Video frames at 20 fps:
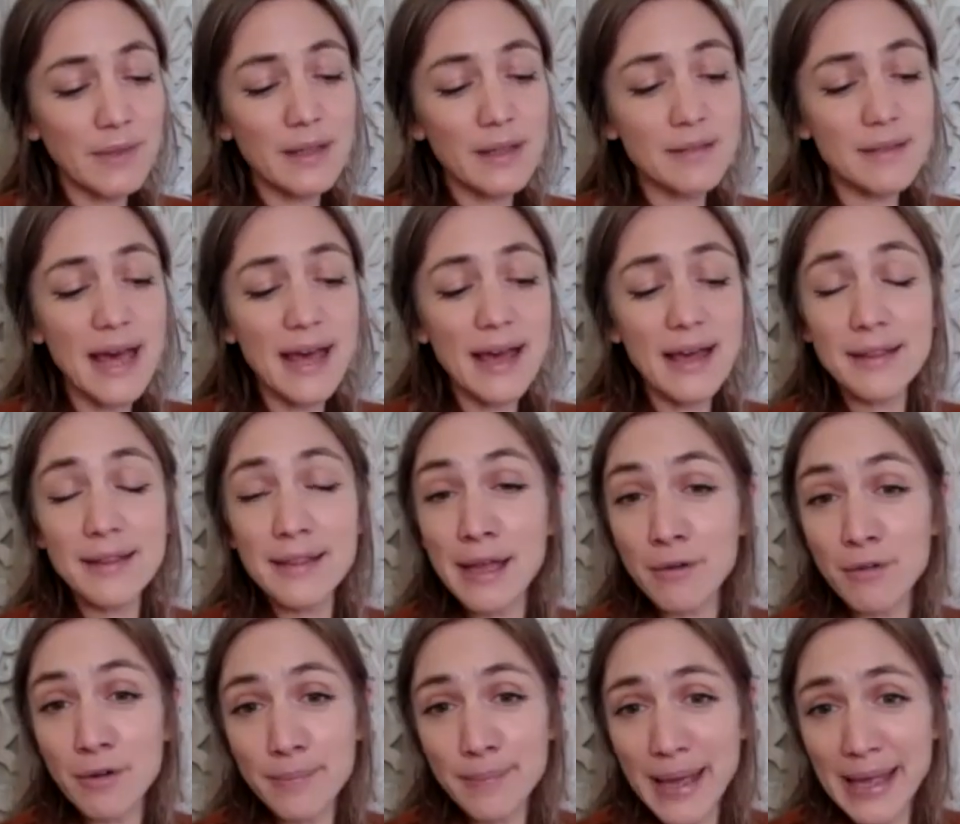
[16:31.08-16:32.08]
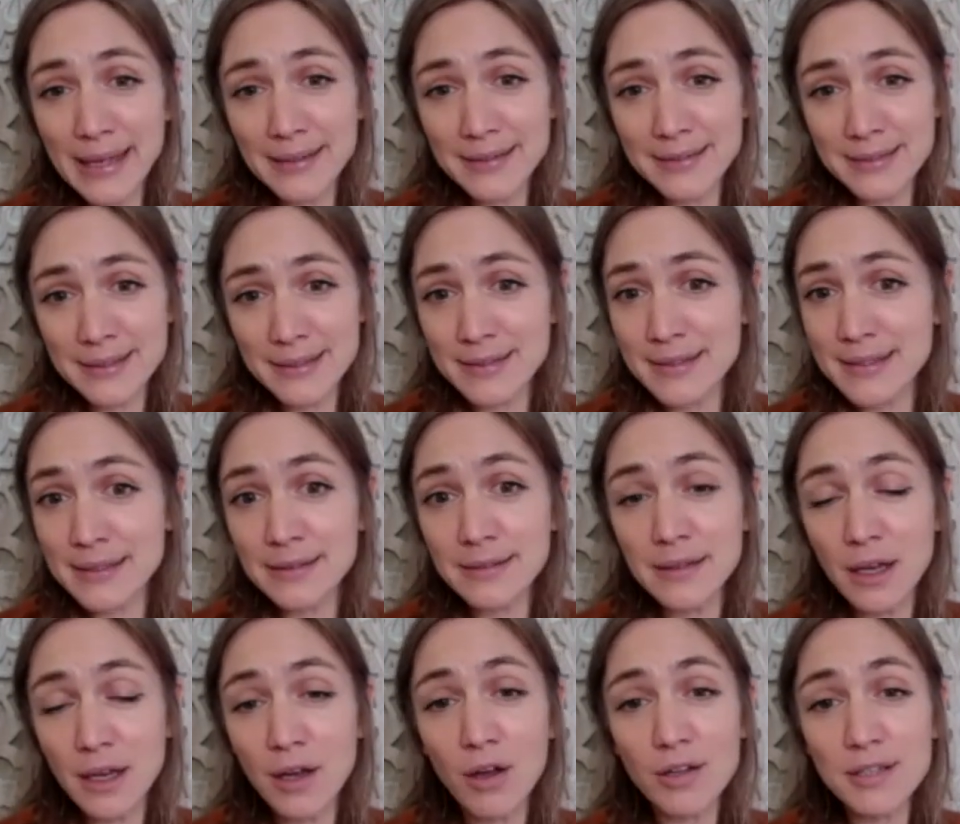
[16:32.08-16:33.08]
There they remained until
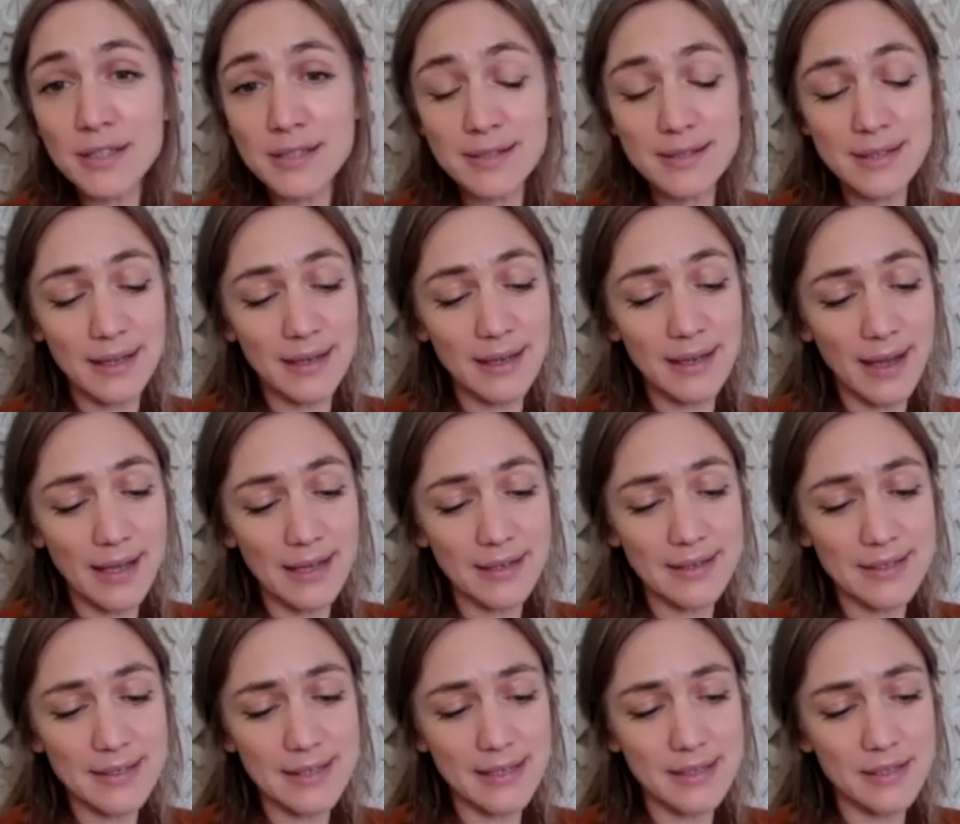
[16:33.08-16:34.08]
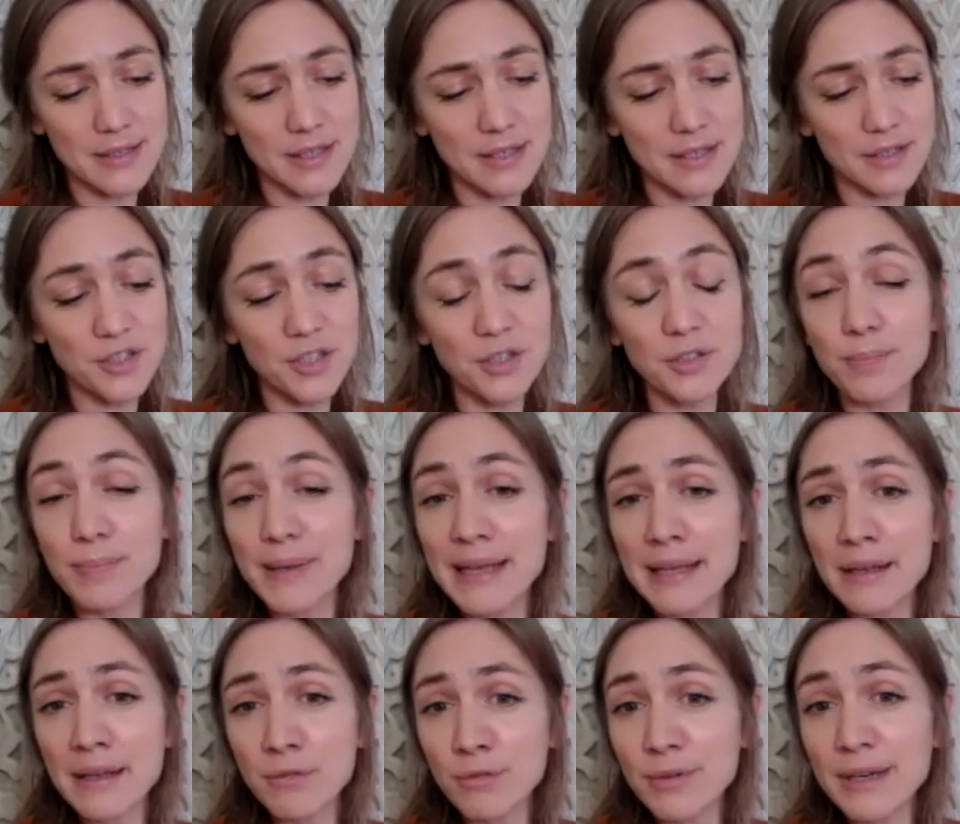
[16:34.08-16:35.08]
the lost alliances should
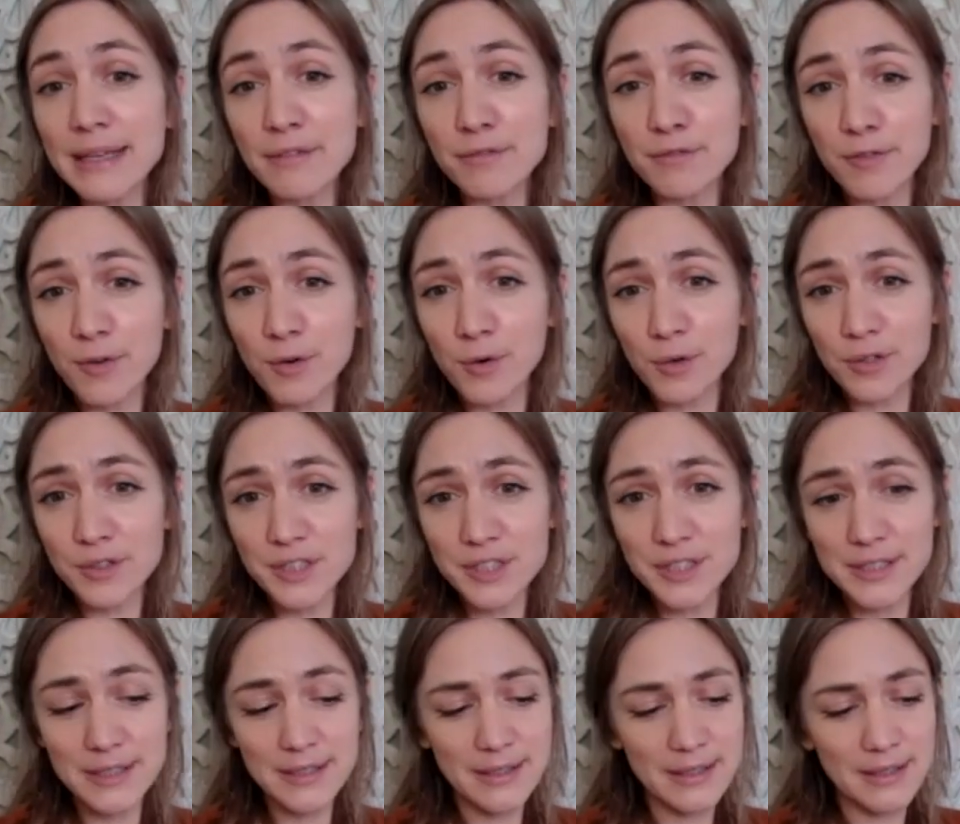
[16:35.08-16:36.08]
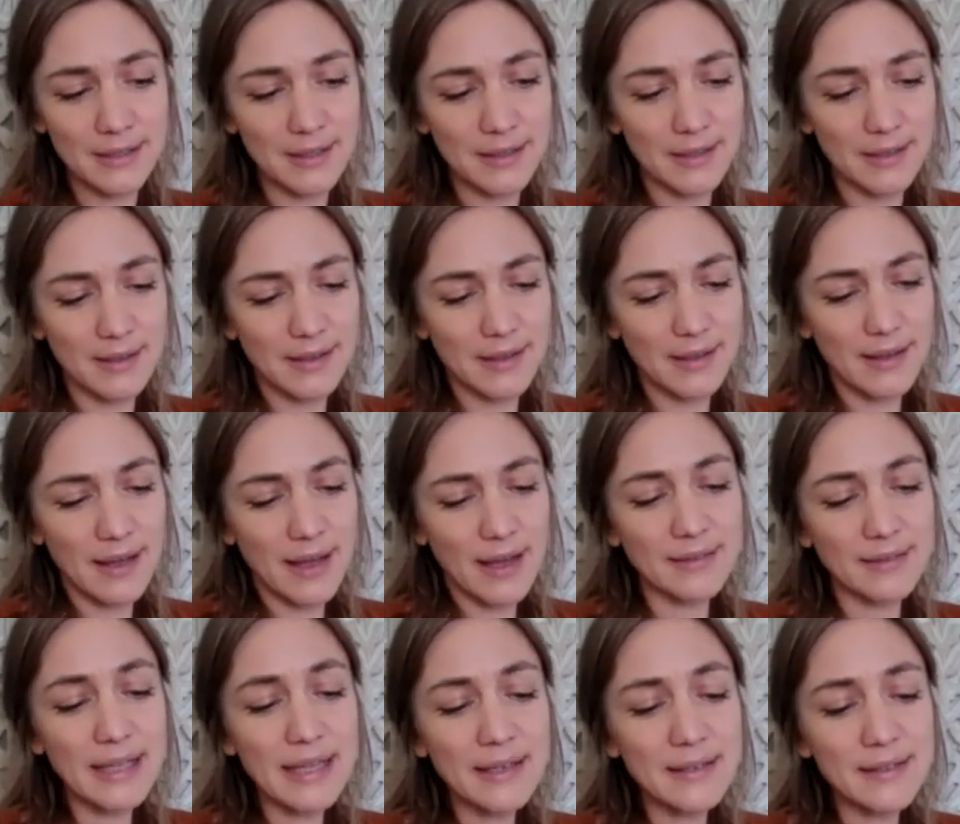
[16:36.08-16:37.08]
be reforged
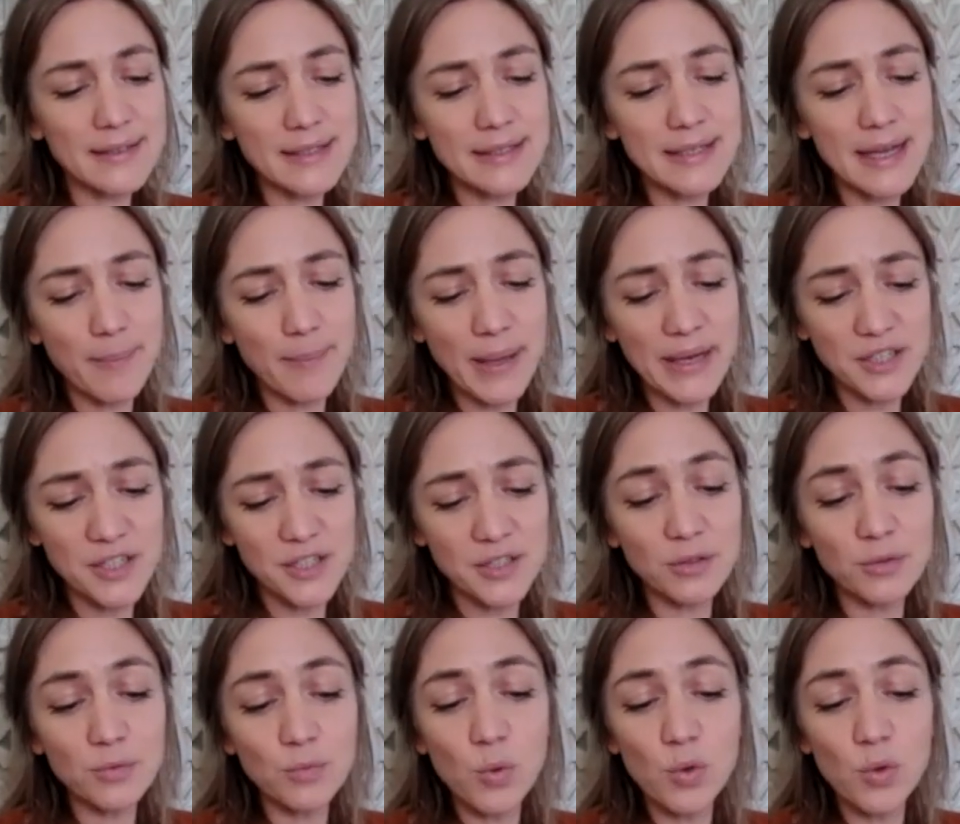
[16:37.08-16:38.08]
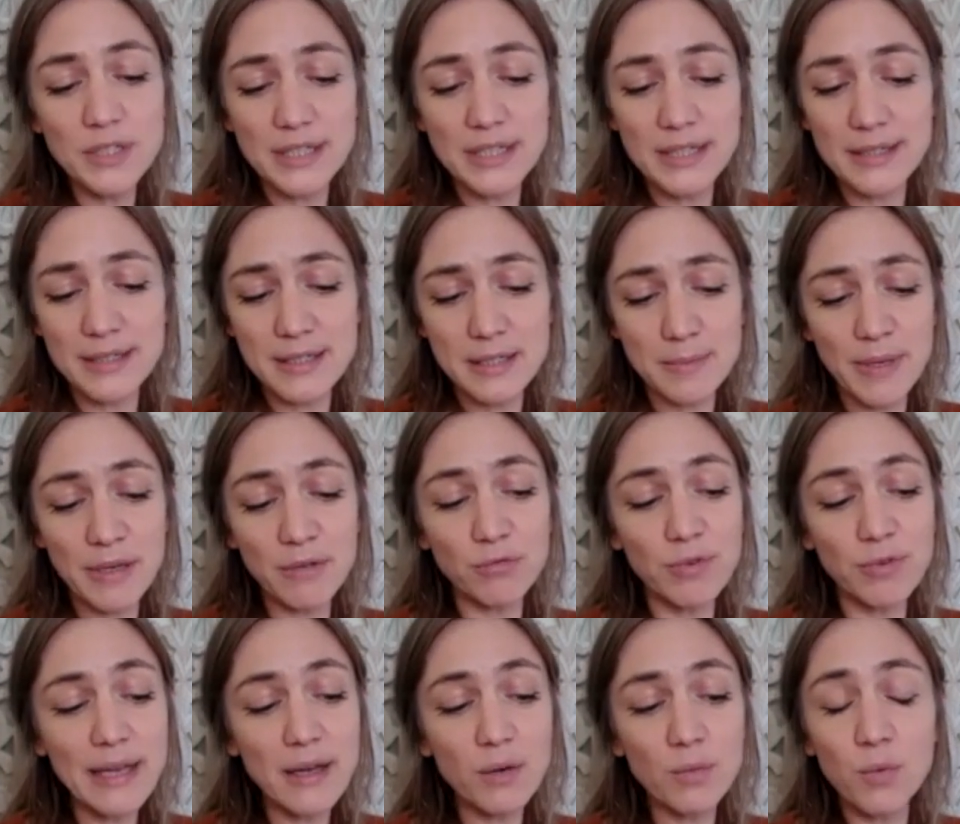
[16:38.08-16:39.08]
and the interdimensional waters be
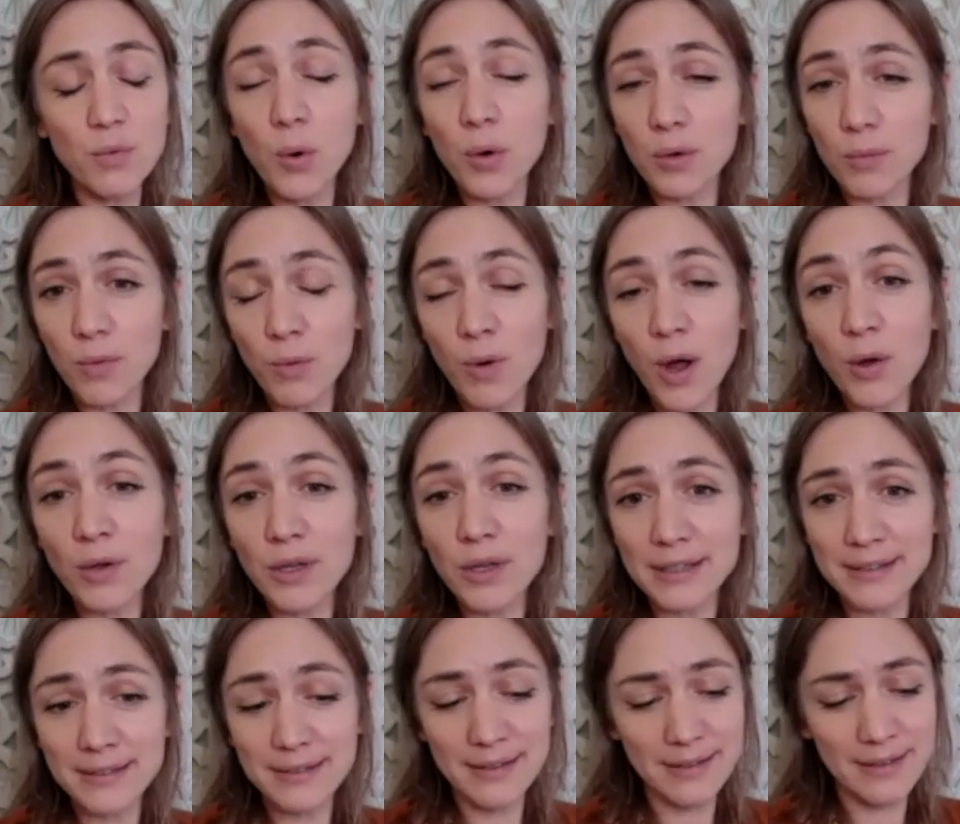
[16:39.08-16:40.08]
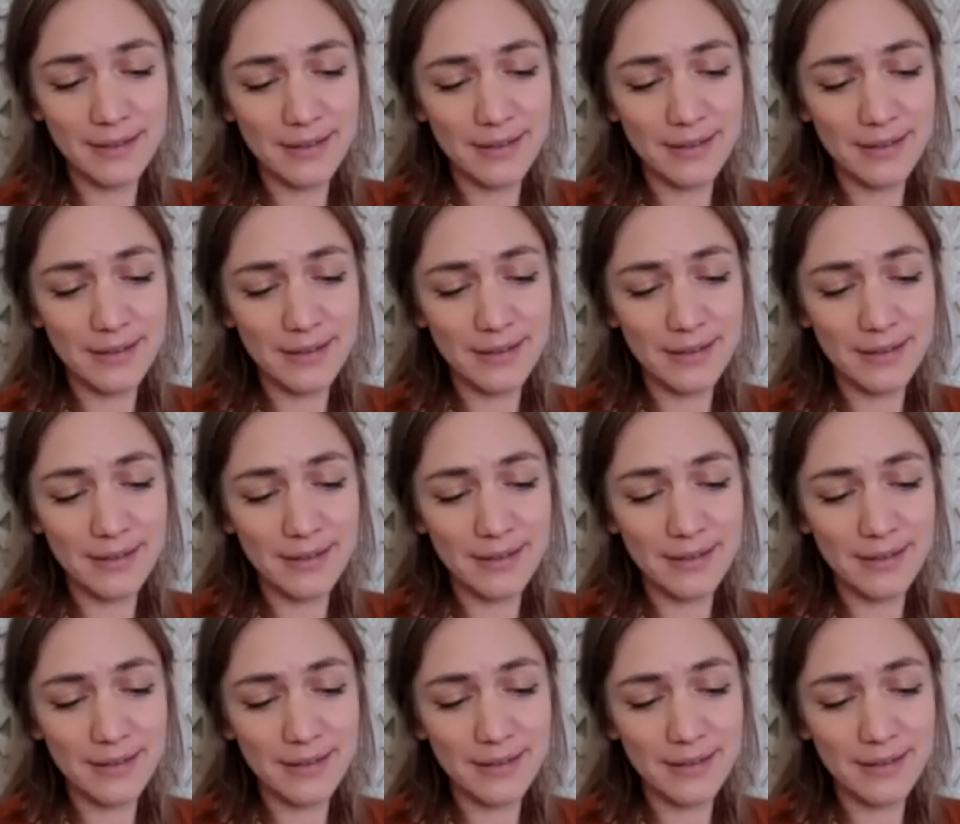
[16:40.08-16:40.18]
reawoken,